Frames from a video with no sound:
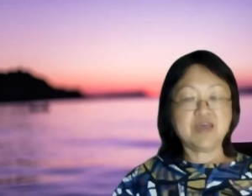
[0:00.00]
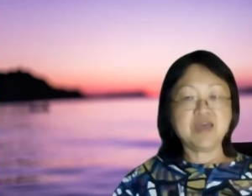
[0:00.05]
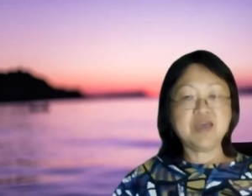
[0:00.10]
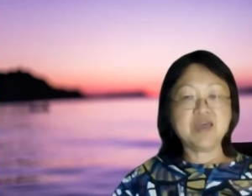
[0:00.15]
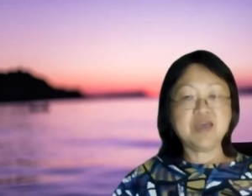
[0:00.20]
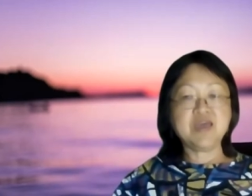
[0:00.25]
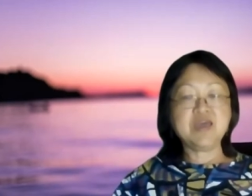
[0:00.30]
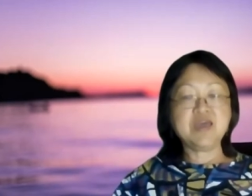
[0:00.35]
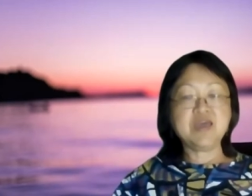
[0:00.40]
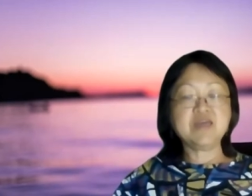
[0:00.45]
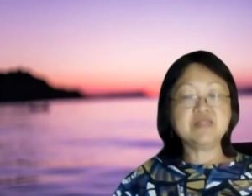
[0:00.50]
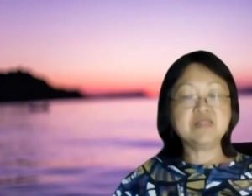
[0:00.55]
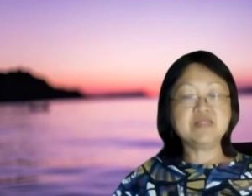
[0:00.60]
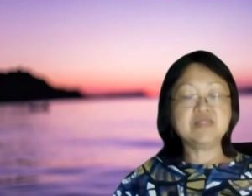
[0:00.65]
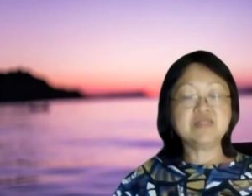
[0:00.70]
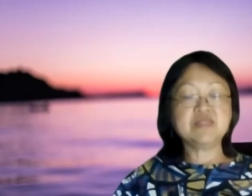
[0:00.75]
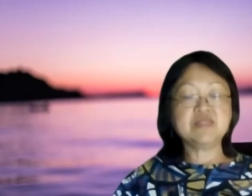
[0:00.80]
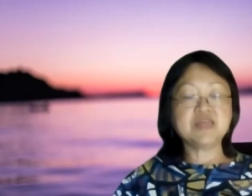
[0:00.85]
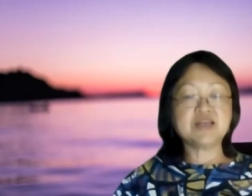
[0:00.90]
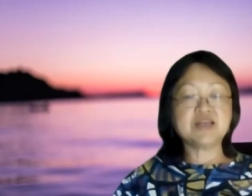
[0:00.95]

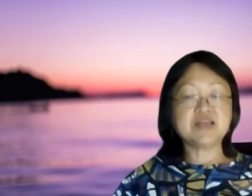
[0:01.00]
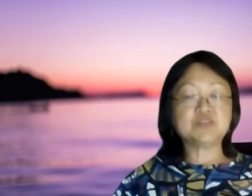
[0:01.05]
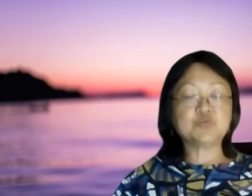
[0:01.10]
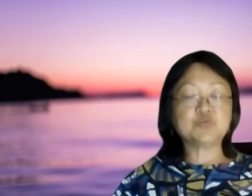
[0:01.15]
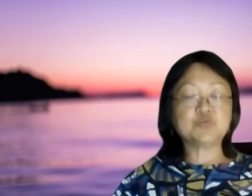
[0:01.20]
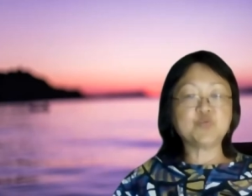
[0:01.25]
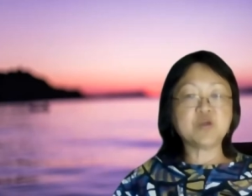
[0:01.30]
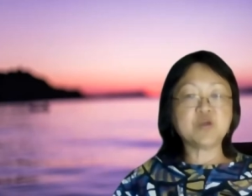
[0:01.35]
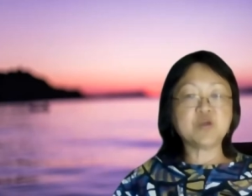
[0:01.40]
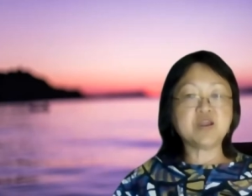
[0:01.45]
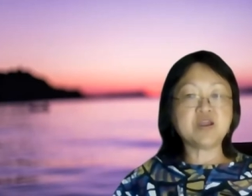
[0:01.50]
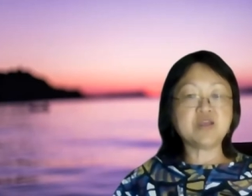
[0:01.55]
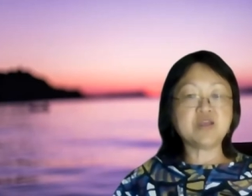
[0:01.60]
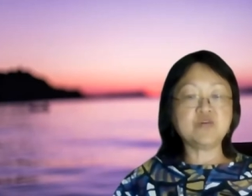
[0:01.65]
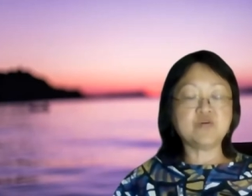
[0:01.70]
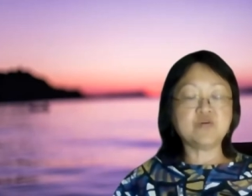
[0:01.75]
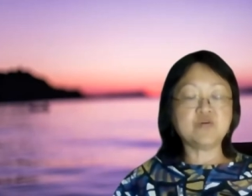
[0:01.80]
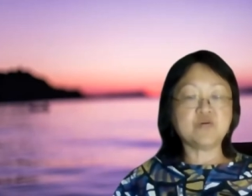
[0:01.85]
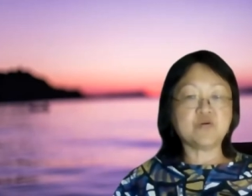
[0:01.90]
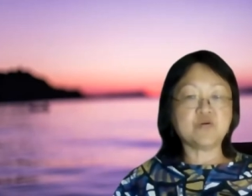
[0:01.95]
And that's where
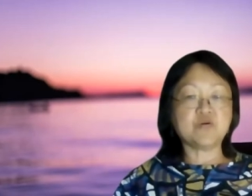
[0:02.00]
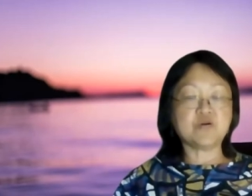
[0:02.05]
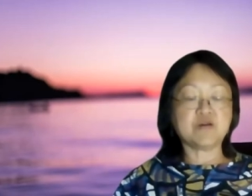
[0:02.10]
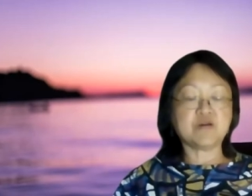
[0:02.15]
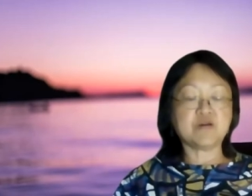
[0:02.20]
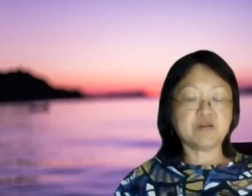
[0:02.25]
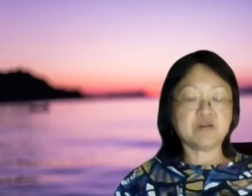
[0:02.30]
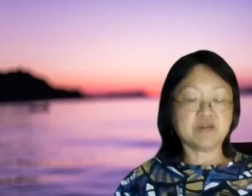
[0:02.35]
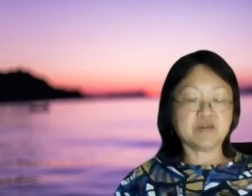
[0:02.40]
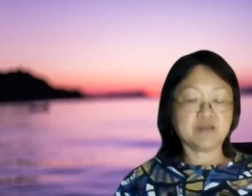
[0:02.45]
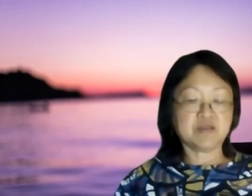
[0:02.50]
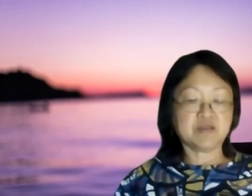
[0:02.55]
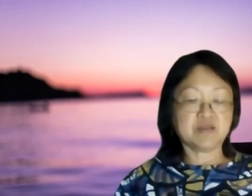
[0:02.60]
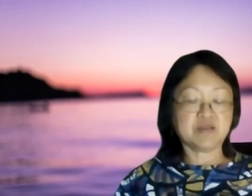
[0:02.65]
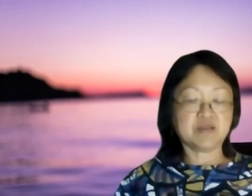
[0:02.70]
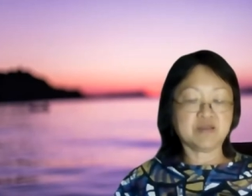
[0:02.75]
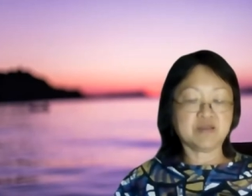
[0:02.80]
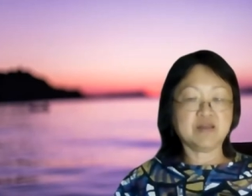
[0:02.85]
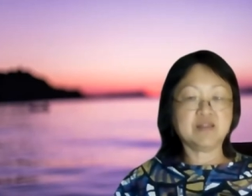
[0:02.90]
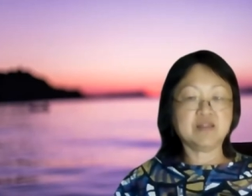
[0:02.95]
your
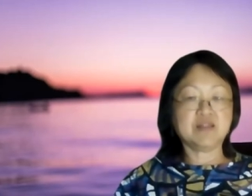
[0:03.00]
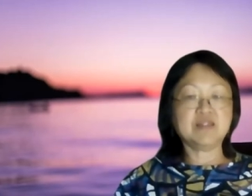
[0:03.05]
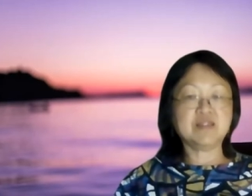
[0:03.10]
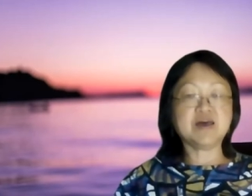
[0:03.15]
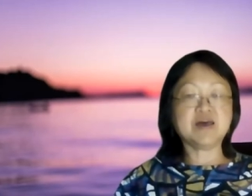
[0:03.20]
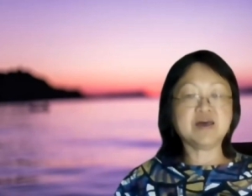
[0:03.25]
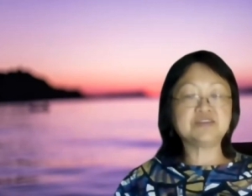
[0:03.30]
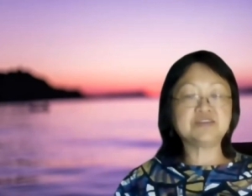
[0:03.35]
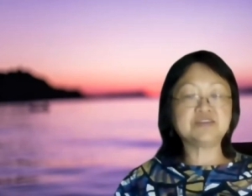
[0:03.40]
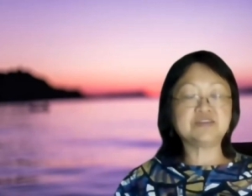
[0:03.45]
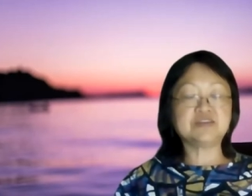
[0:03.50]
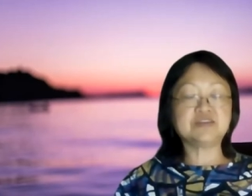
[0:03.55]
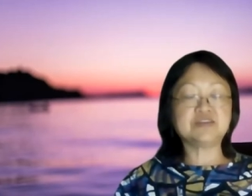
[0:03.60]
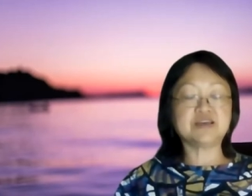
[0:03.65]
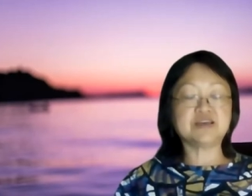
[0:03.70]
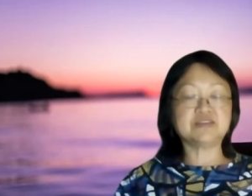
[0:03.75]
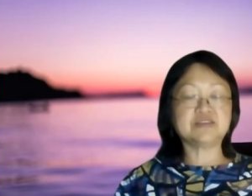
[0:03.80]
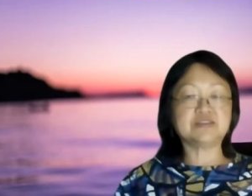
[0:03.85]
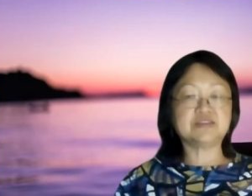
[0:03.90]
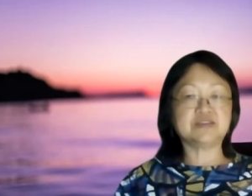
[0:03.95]
large
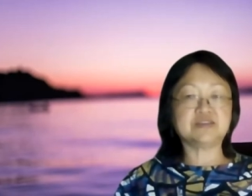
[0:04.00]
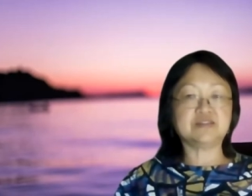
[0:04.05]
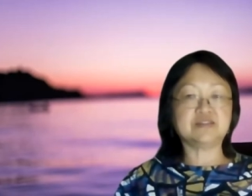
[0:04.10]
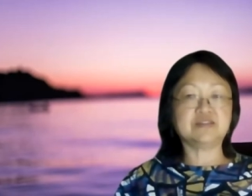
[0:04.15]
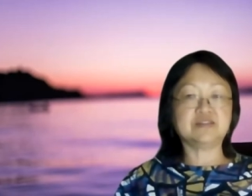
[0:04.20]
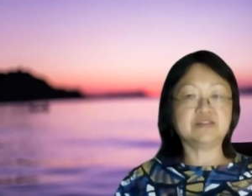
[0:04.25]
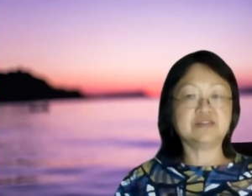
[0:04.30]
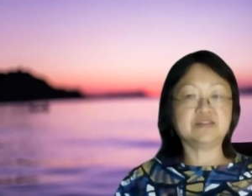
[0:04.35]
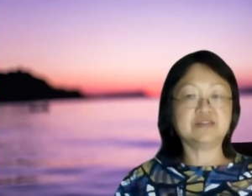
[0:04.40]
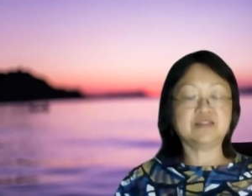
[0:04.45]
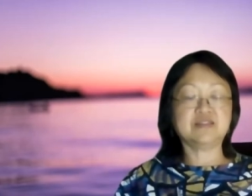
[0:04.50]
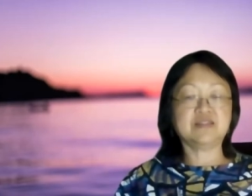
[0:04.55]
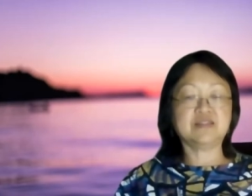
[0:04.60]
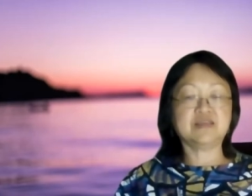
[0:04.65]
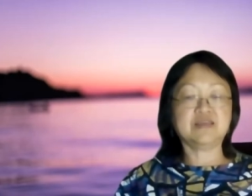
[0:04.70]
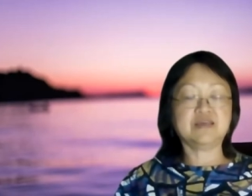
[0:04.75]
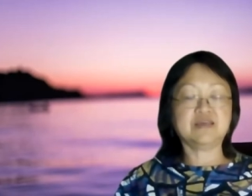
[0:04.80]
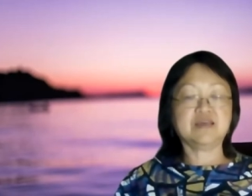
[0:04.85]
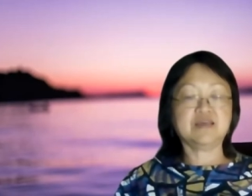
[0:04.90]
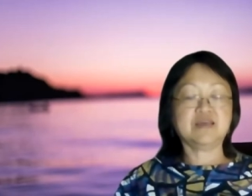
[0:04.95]
intestine.
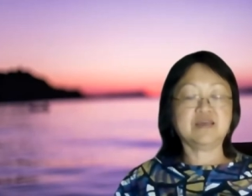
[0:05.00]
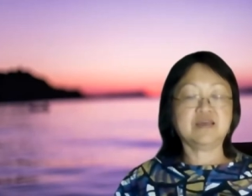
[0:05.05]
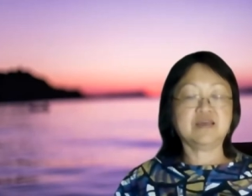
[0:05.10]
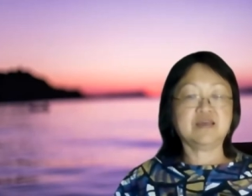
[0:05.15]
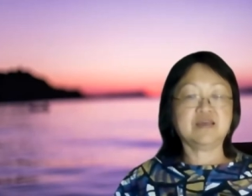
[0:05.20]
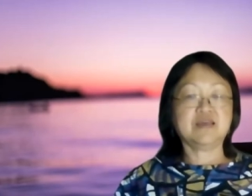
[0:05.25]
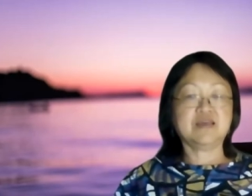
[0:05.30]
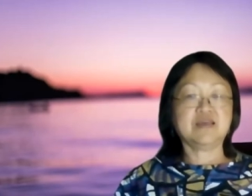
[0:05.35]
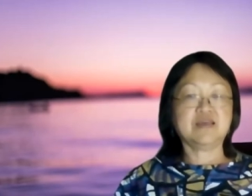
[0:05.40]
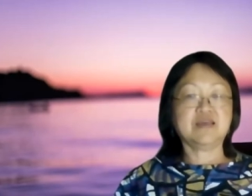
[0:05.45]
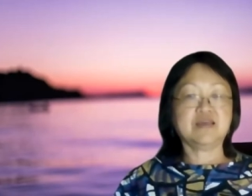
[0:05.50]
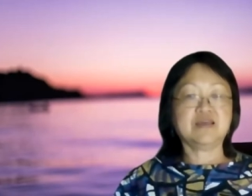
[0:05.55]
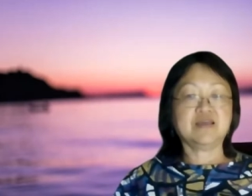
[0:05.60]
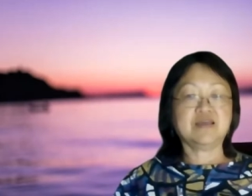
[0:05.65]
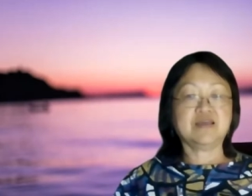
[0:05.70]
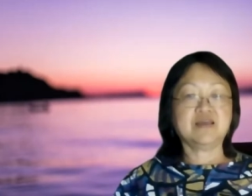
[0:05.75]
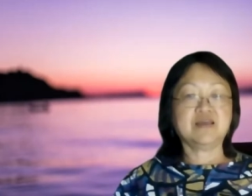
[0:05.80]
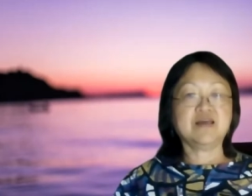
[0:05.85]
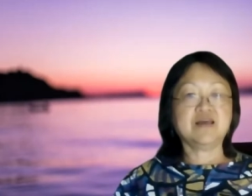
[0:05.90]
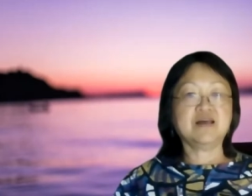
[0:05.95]
So 2
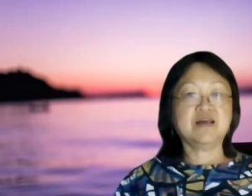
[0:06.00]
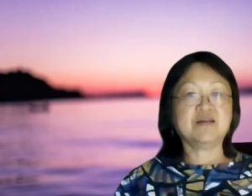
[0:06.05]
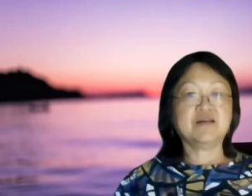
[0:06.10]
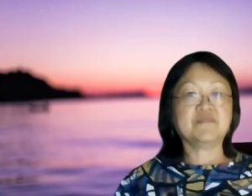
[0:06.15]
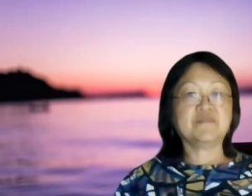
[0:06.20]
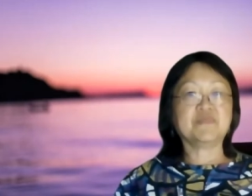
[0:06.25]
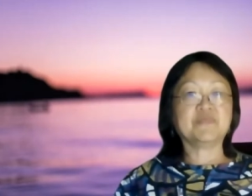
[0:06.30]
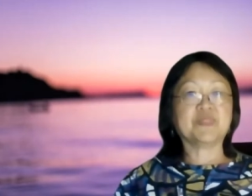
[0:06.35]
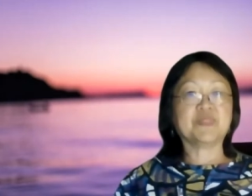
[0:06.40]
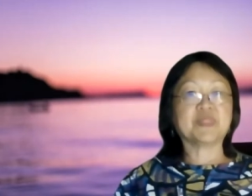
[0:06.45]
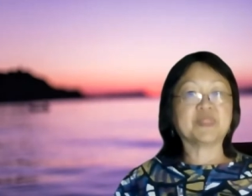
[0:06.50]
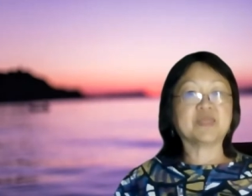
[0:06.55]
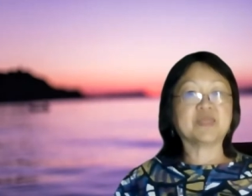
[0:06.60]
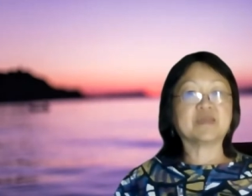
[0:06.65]
fingers up?